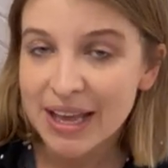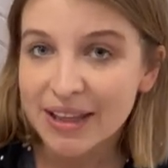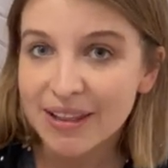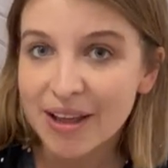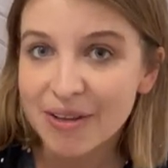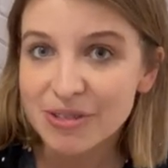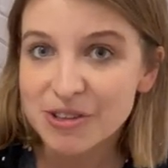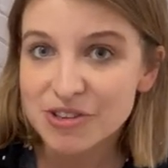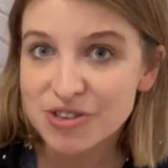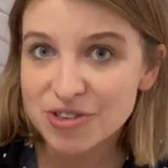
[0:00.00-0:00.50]

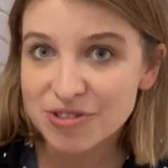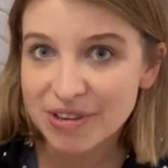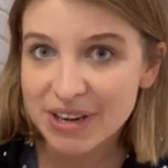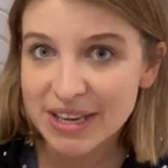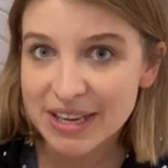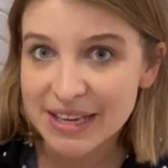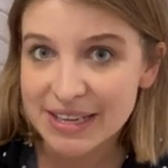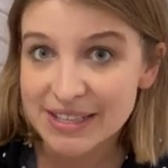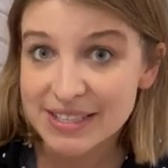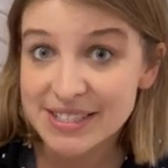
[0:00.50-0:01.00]
Now the
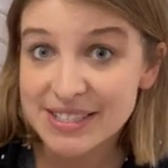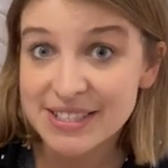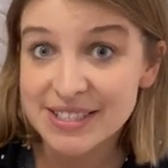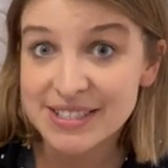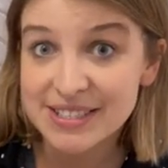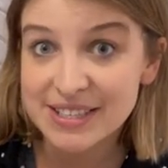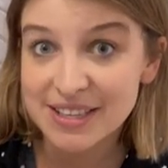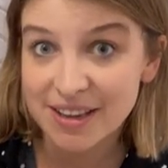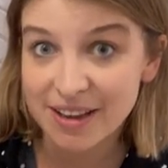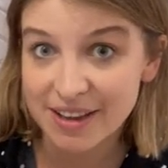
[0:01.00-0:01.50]
trick is to
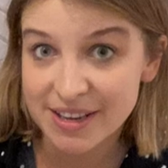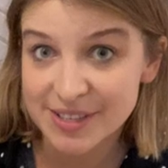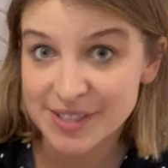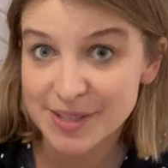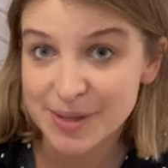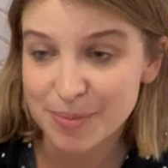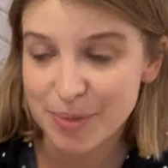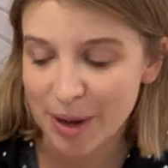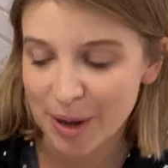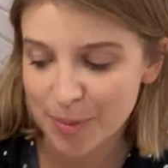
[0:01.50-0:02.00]
slice
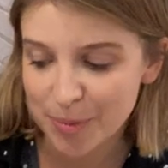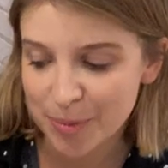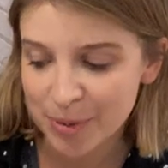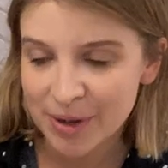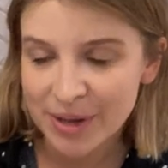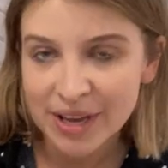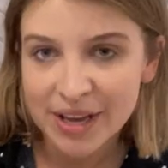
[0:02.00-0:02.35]
them up.